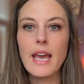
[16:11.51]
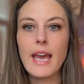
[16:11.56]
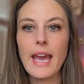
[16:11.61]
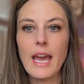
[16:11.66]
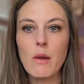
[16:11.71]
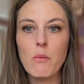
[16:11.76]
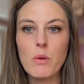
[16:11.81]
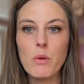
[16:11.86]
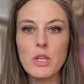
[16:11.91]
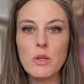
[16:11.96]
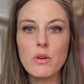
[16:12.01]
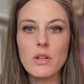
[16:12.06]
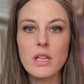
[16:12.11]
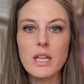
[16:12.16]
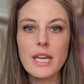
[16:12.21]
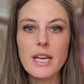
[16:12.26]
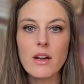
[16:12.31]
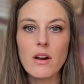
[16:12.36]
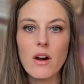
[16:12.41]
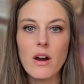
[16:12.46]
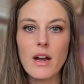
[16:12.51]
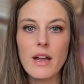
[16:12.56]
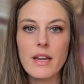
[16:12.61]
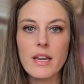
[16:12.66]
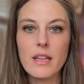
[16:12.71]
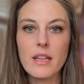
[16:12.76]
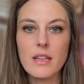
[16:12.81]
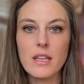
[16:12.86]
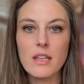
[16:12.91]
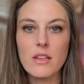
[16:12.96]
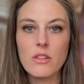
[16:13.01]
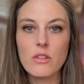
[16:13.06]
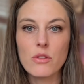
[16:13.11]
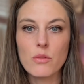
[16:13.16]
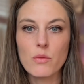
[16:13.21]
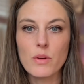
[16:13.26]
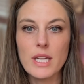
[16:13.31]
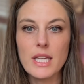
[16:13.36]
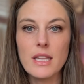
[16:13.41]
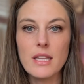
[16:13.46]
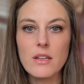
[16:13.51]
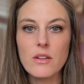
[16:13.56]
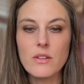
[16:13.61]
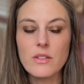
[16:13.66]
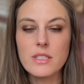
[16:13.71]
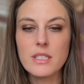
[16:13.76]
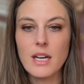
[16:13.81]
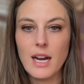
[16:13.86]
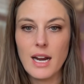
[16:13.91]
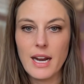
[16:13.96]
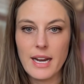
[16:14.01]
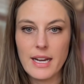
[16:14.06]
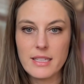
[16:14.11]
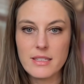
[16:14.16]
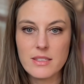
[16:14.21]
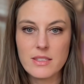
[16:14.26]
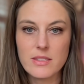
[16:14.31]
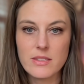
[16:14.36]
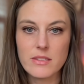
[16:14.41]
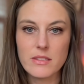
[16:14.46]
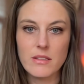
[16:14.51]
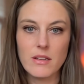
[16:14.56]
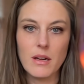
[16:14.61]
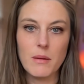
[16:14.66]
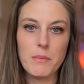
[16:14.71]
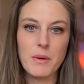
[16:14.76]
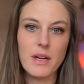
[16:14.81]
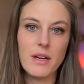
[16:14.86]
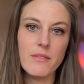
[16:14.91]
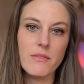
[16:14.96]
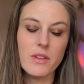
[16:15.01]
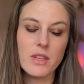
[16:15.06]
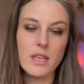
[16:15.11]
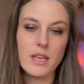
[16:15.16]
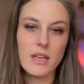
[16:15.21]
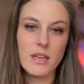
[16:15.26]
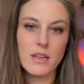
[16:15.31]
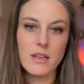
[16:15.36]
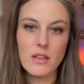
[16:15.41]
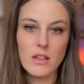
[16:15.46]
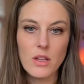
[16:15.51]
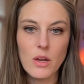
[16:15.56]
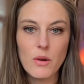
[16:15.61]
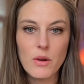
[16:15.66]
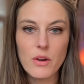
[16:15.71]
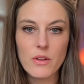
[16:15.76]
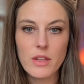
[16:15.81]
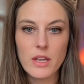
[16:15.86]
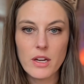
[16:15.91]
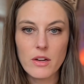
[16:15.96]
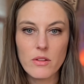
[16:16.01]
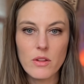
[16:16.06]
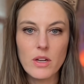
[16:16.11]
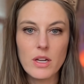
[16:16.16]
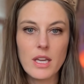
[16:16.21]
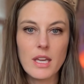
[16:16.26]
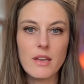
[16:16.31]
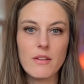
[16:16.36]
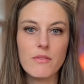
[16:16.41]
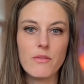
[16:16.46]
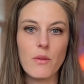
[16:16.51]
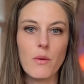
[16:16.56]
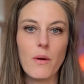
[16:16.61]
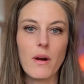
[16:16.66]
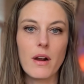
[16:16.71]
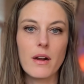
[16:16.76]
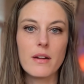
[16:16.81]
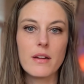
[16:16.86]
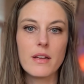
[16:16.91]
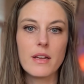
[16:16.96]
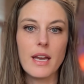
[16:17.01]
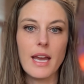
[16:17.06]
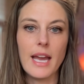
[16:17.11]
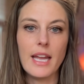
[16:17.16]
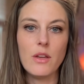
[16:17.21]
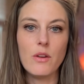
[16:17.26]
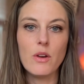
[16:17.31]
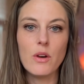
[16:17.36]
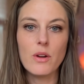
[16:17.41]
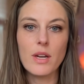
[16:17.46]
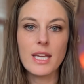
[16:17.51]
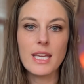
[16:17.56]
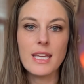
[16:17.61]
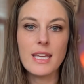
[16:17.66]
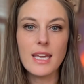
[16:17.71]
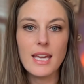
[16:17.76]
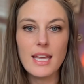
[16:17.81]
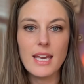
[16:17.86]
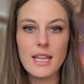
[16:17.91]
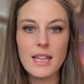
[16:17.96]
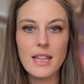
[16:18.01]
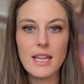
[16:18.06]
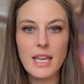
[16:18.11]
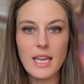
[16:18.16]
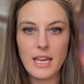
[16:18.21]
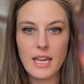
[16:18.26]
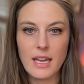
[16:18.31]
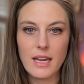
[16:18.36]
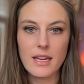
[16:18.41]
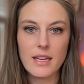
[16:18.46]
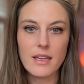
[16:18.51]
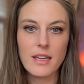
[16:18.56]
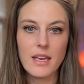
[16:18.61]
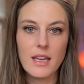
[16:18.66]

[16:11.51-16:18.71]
And when you click on the three little dots above the logo that you're looking for, and you go to get link,